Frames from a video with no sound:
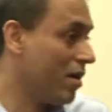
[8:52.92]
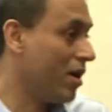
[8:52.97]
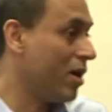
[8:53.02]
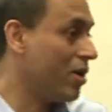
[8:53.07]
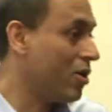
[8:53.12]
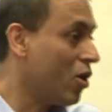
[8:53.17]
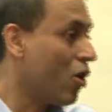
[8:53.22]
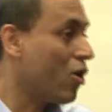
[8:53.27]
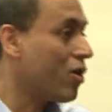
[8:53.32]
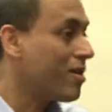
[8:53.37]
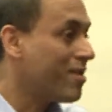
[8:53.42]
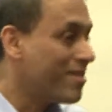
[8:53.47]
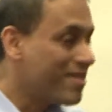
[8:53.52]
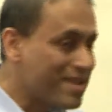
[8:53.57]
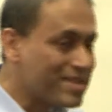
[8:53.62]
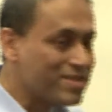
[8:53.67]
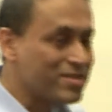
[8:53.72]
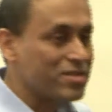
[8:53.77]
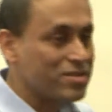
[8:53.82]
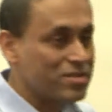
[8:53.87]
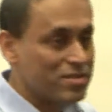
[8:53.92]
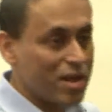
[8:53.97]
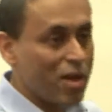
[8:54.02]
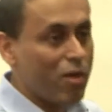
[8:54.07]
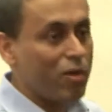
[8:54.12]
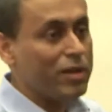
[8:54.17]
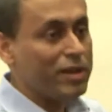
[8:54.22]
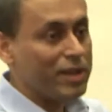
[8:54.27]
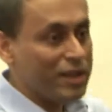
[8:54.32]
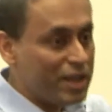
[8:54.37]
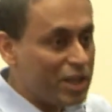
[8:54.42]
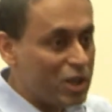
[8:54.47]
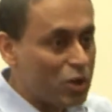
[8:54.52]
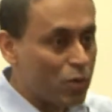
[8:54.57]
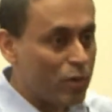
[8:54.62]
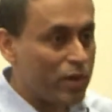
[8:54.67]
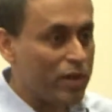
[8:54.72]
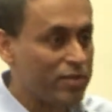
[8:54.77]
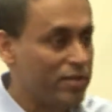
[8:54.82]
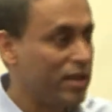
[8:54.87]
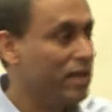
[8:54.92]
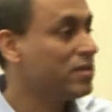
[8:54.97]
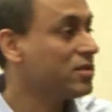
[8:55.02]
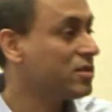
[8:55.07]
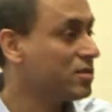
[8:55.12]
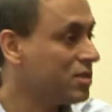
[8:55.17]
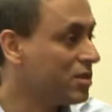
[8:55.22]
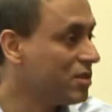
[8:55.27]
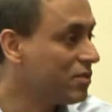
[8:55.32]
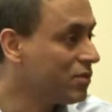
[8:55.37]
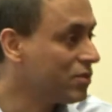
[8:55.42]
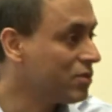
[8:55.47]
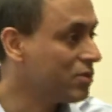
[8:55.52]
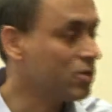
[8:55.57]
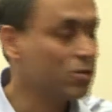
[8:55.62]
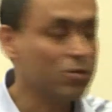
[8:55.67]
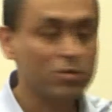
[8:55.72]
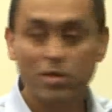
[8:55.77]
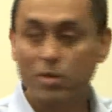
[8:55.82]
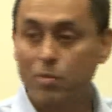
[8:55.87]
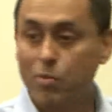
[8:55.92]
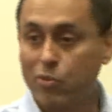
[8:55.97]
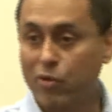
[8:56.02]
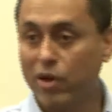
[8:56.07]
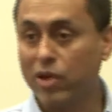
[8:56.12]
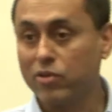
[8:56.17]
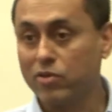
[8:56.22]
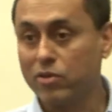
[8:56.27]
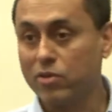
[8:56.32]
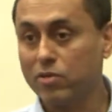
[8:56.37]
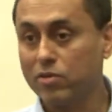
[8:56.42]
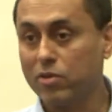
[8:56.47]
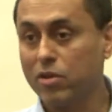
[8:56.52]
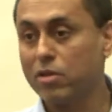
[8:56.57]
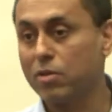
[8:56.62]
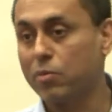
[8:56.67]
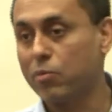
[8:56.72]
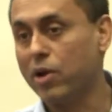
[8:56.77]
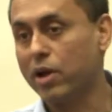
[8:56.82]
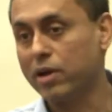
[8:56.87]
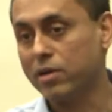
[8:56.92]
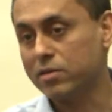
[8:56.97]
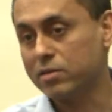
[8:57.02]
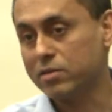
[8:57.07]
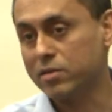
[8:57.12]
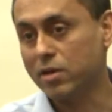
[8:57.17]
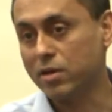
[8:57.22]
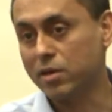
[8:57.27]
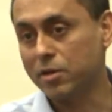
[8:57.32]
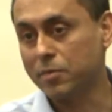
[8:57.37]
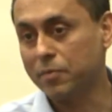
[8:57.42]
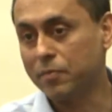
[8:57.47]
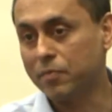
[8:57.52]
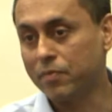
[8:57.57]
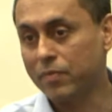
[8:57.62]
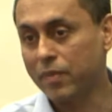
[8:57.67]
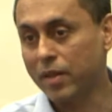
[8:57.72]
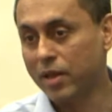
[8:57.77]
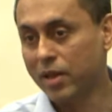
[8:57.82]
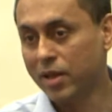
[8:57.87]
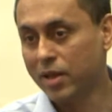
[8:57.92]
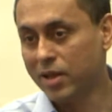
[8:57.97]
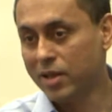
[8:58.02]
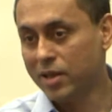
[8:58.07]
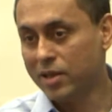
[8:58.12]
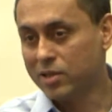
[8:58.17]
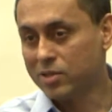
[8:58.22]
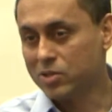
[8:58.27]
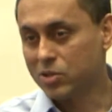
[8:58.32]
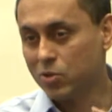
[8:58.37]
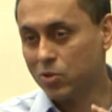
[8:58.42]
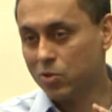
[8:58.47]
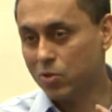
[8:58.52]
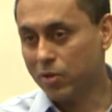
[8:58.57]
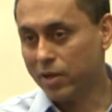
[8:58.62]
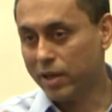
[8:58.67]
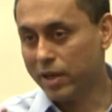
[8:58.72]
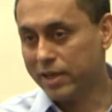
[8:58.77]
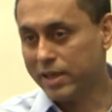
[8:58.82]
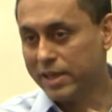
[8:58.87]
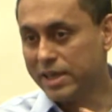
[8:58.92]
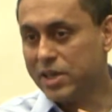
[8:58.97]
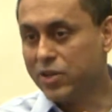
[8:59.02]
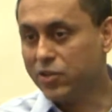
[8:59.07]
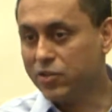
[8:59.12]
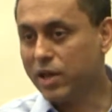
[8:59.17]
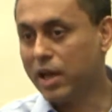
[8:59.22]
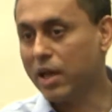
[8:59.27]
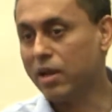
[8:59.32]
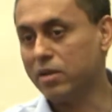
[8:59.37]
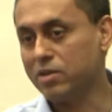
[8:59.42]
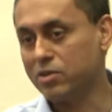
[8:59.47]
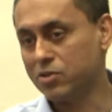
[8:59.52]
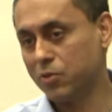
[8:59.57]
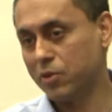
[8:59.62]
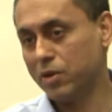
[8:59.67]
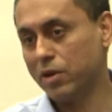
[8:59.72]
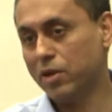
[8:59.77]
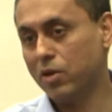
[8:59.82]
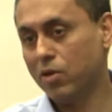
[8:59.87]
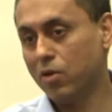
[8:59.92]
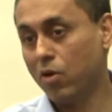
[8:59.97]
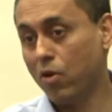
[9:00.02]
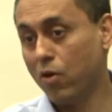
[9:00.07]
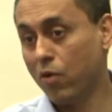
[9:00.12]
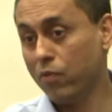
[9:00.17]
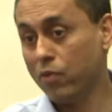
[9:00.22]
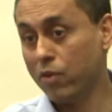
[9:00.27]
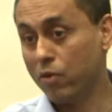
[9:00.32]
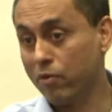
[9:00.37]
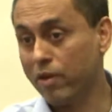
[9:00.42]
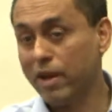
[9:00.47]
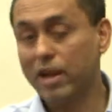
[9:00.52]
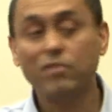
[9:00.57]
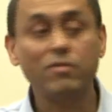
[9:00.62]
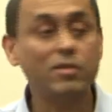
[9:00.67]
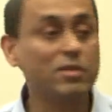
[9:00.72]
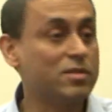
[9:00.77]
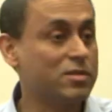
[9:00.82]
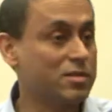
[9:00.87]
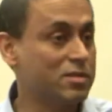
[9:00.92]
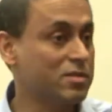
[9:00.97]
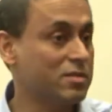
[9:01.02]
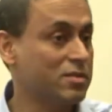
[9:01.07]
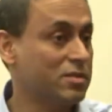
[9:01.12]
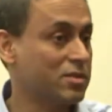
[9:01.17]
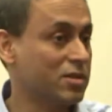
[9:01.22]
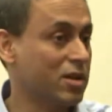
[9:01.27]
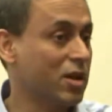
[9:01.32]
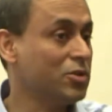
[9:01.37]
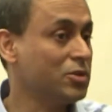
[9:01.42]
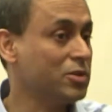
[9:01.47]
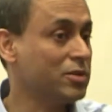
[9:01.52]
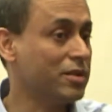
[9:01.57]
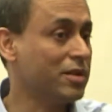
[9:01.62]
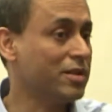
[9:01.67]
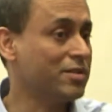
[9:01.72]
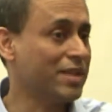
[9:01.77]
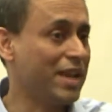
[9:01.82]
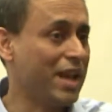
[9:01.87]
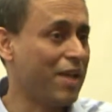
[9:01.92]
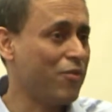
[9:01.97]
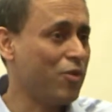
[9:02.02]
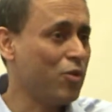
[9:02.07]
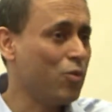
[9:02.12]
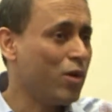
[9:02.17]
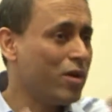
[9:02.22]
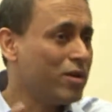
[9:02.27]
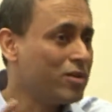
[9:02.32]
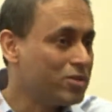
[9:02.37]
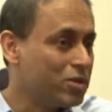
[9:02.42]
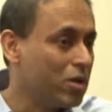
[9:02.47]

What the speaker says: are not necessarily equally sensitive to the pressures on the practice side. So a key challenge really on the relevance discussion is everyone